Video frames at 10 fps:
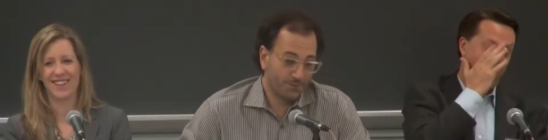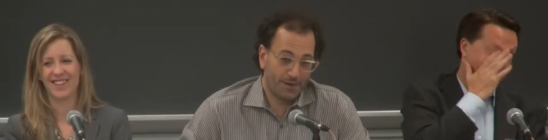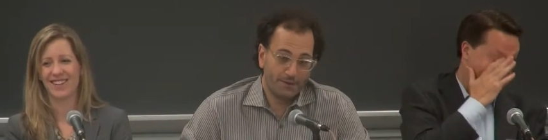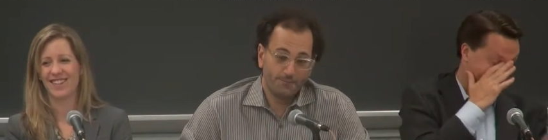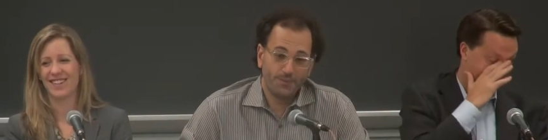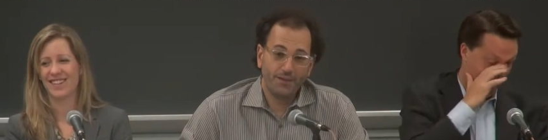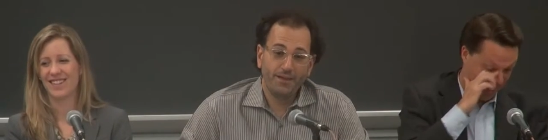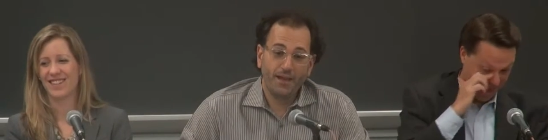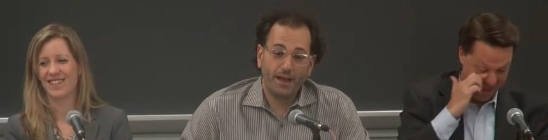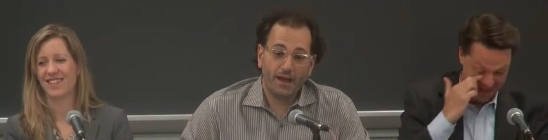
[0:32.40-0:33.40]
Speaker 1: sorry.
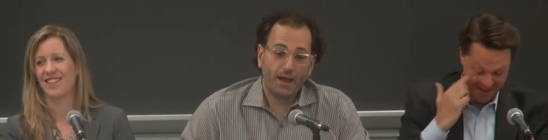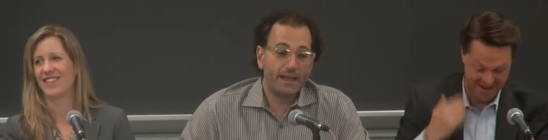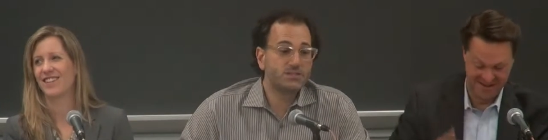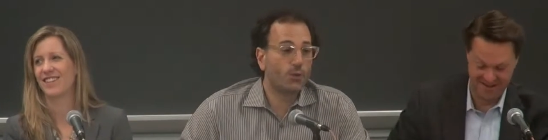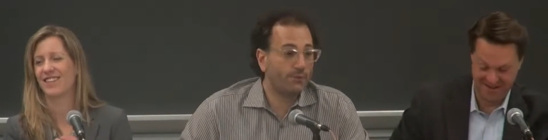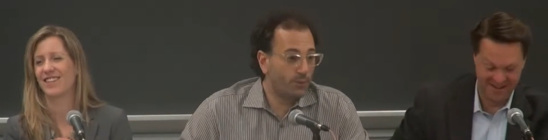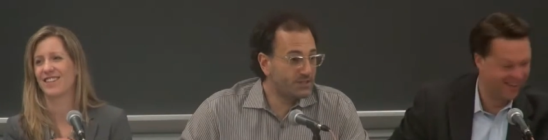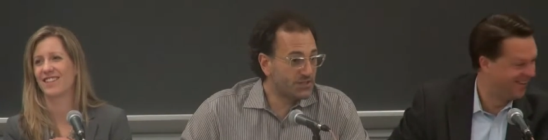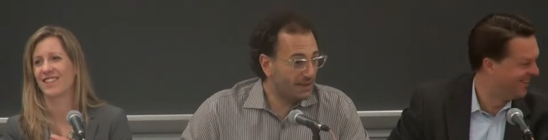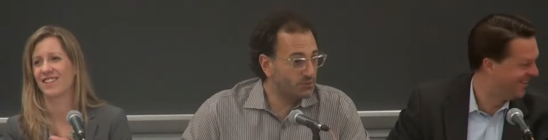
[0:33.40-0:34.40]
Uh, and so I
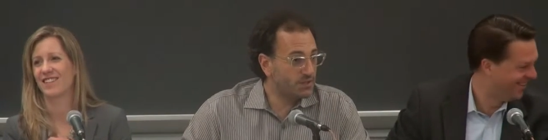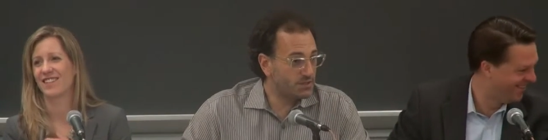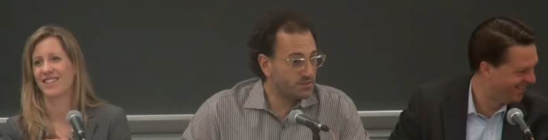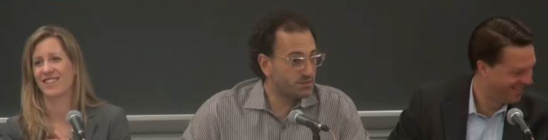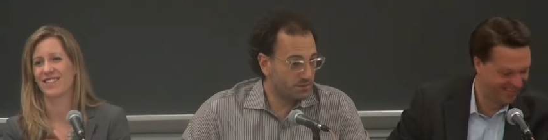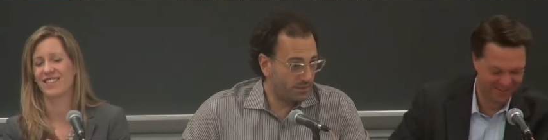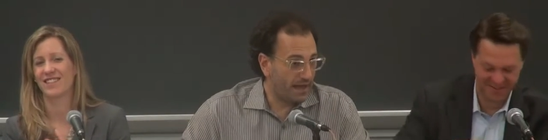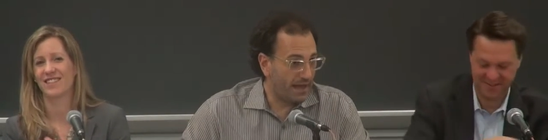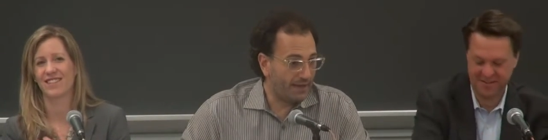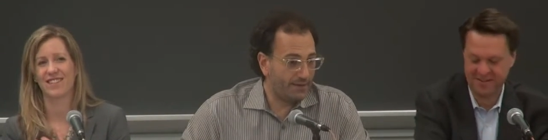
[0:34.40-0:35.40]
reached out to this
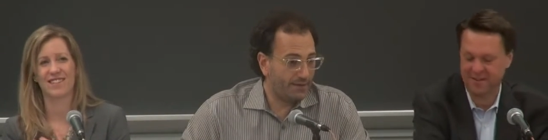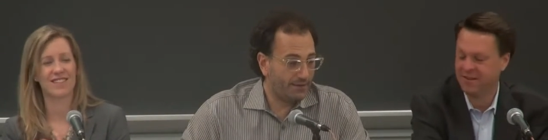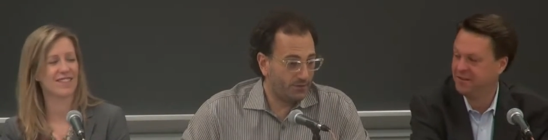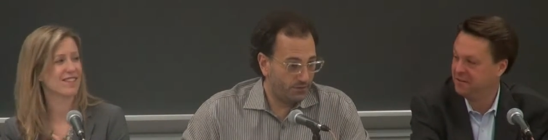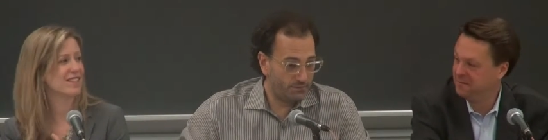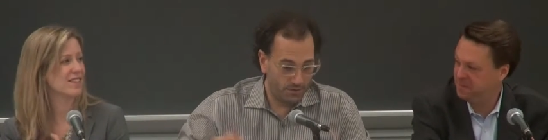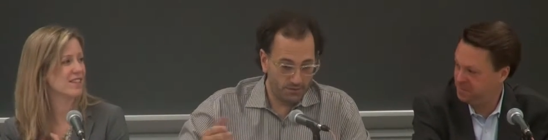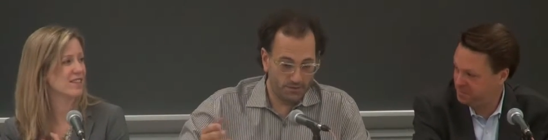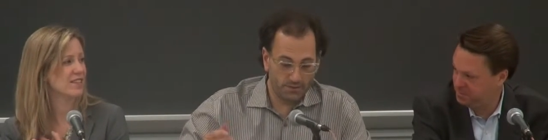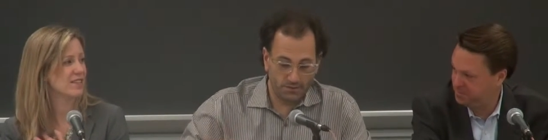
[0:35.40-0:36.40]
guy, uh, the,
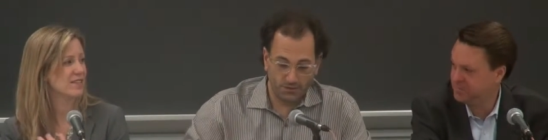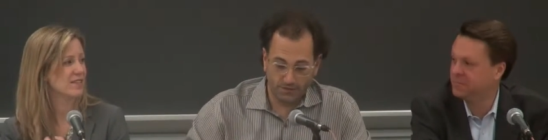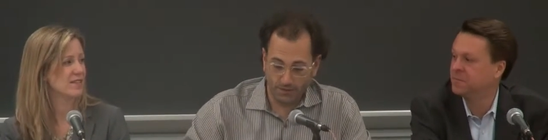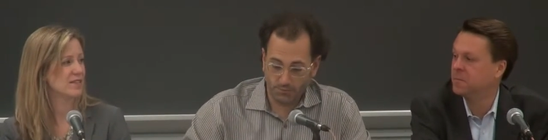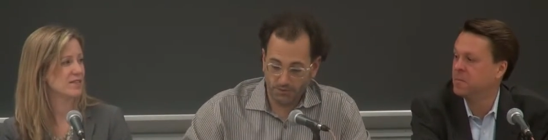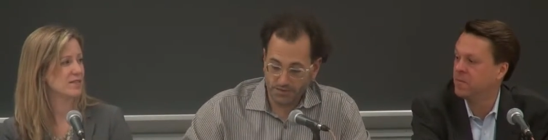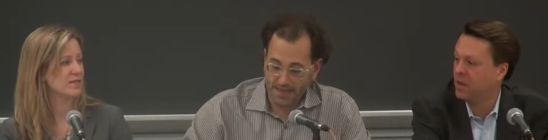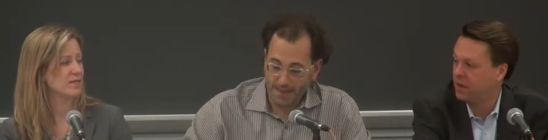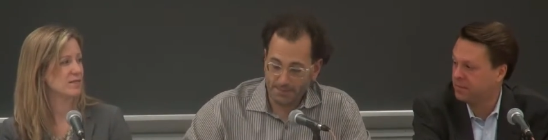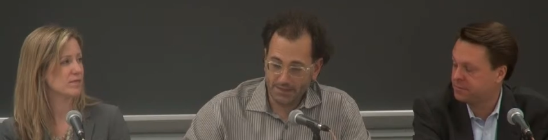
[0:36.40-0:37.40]
the, the developer of this
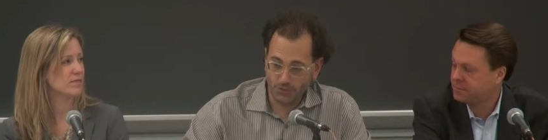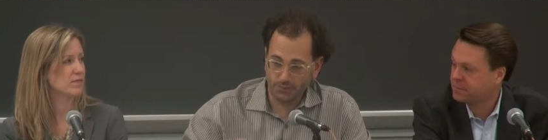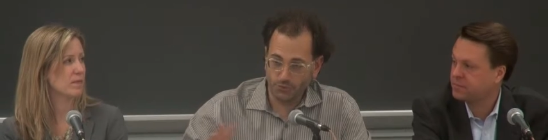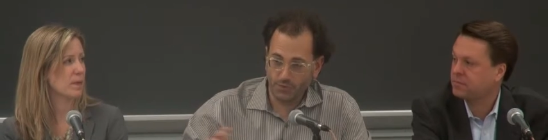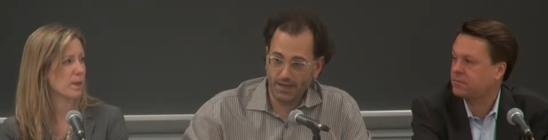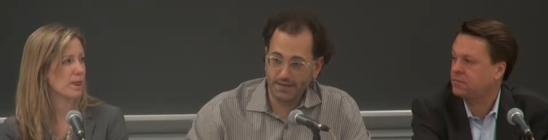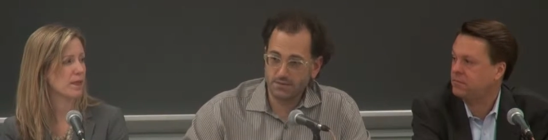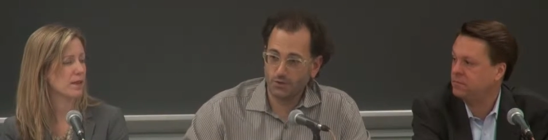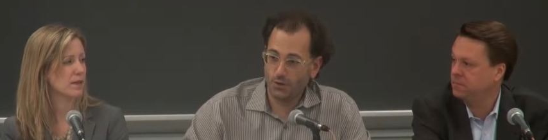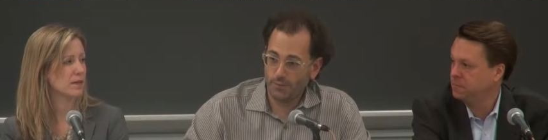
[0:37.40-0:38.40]
app, and it took him three days
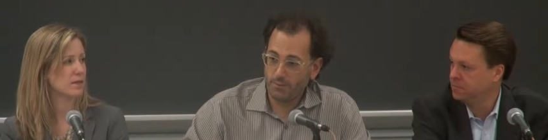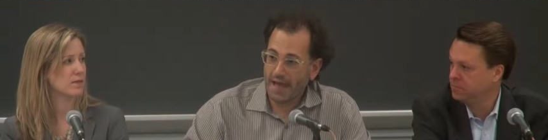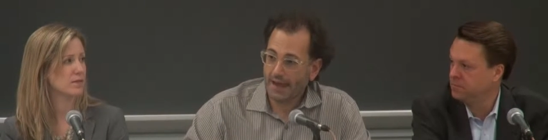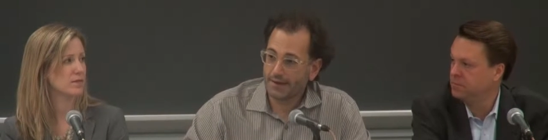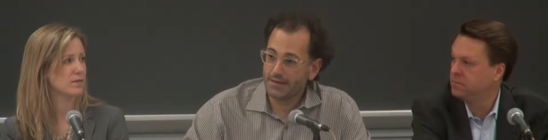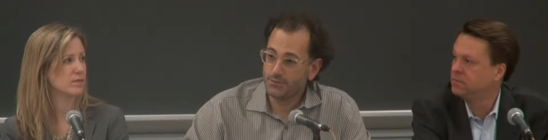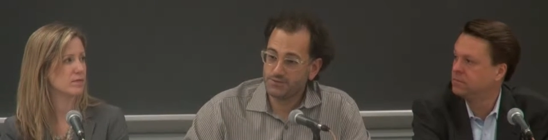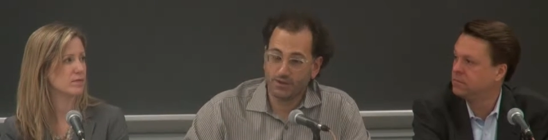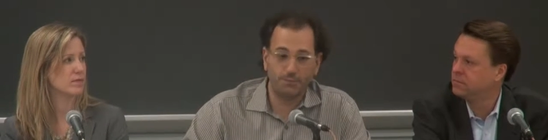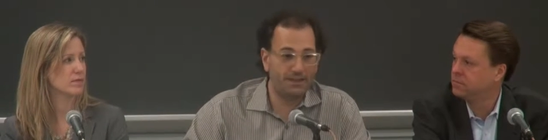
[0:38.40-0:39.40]
to call me back, and he was
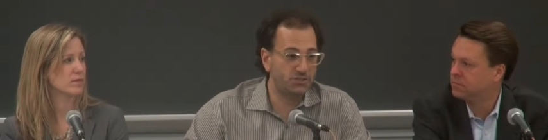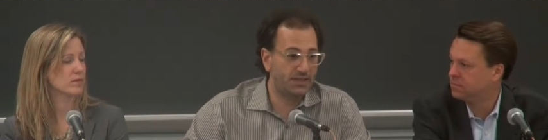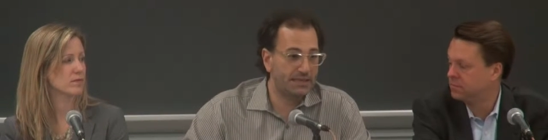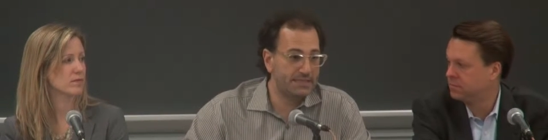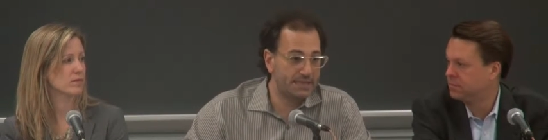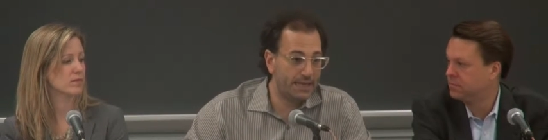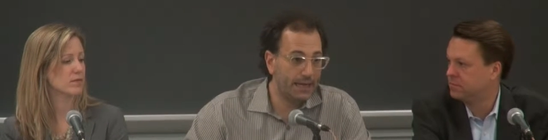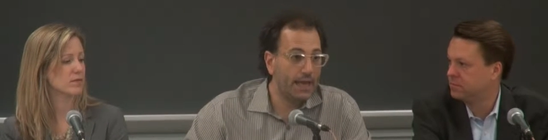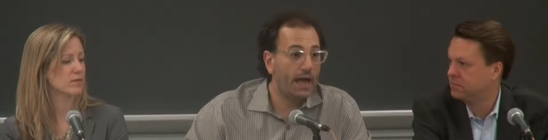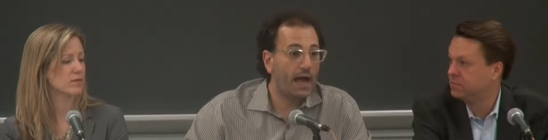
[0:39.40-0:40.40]
very apologetic. He
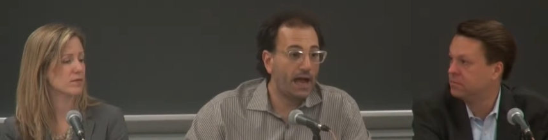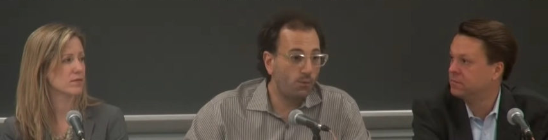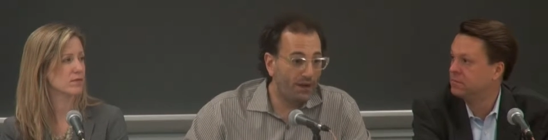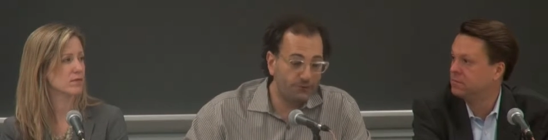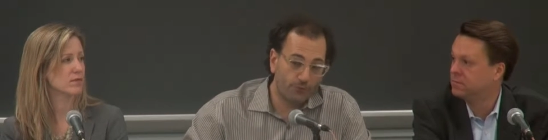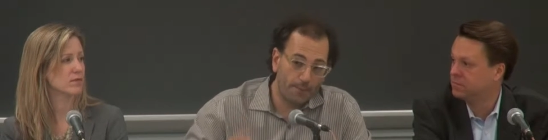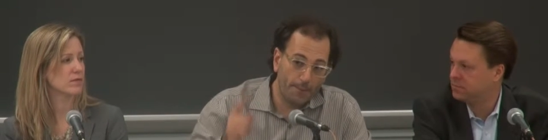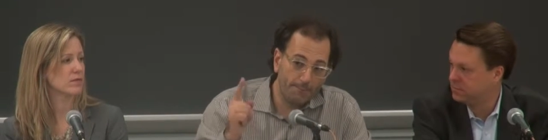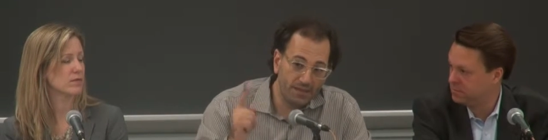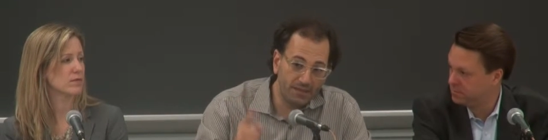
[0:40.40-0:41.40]
said, I went from
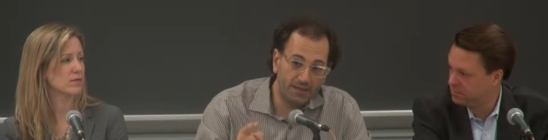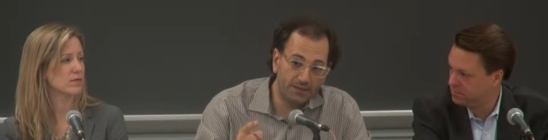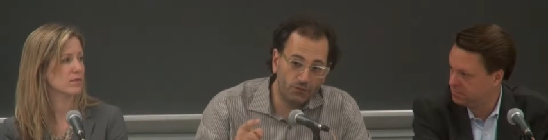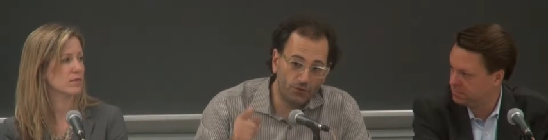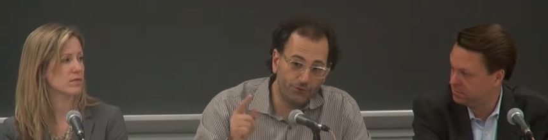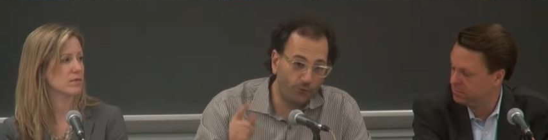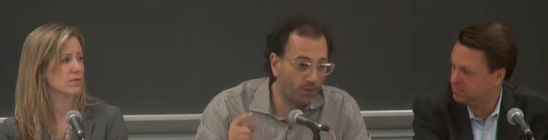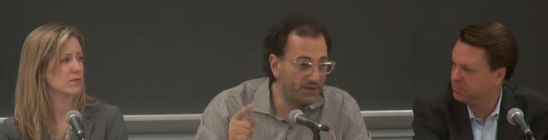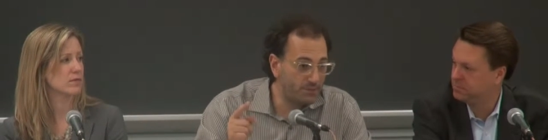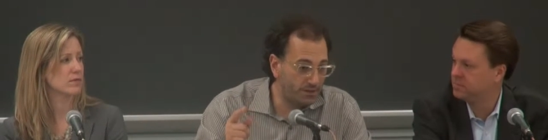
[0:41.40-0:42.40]
a million to
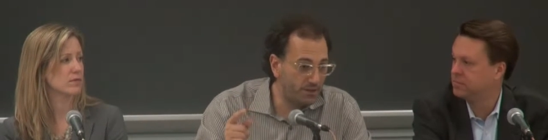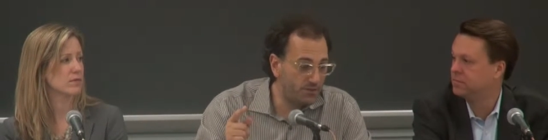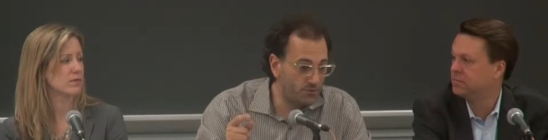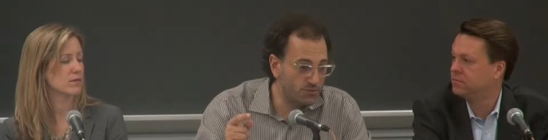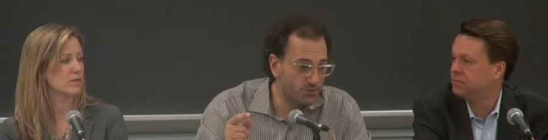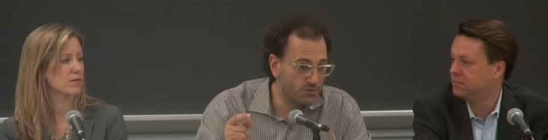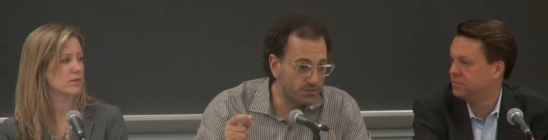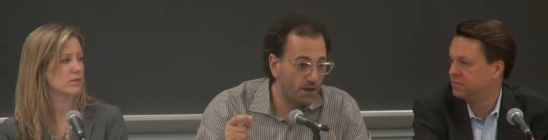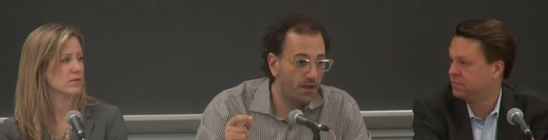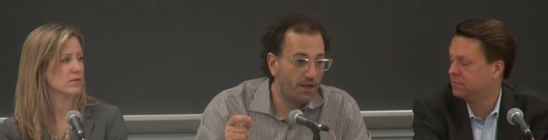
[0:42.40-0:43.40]
forty million users